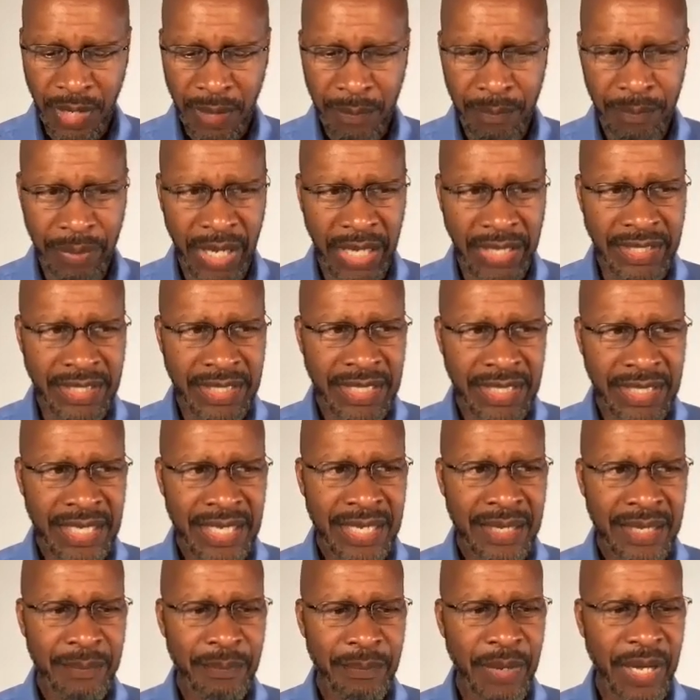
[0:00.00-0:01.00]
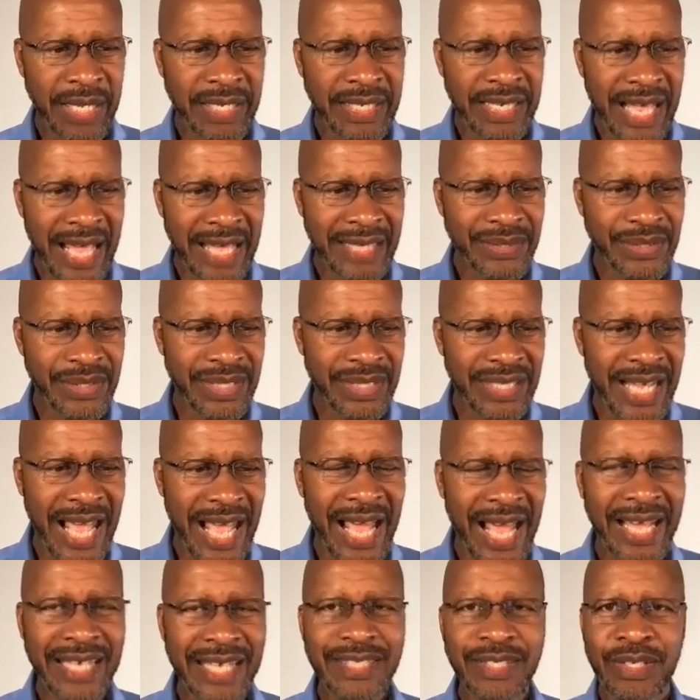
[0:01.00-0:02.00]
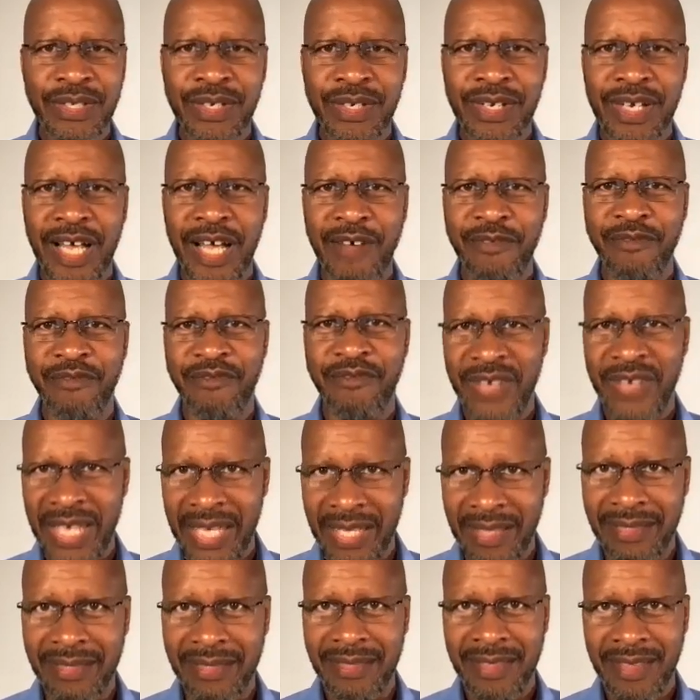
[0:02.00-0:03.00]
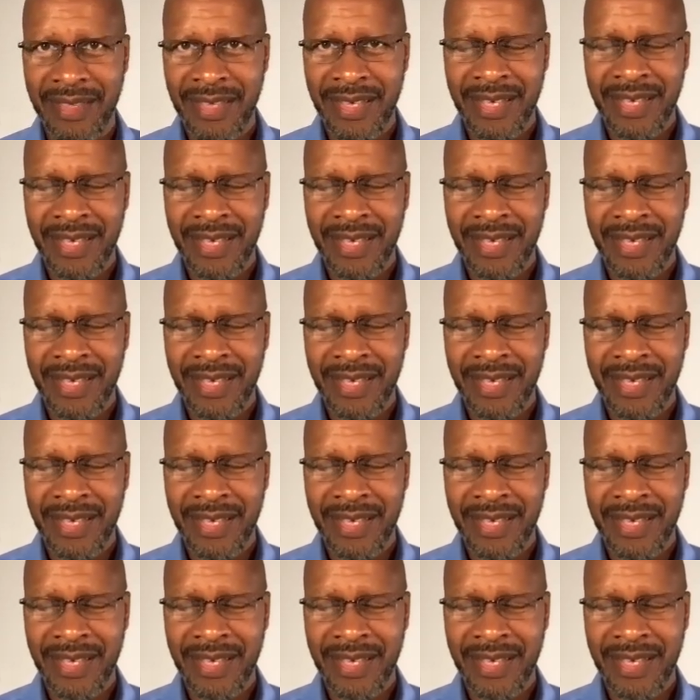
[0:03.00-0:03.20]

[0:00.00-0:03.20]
but as an act of faith,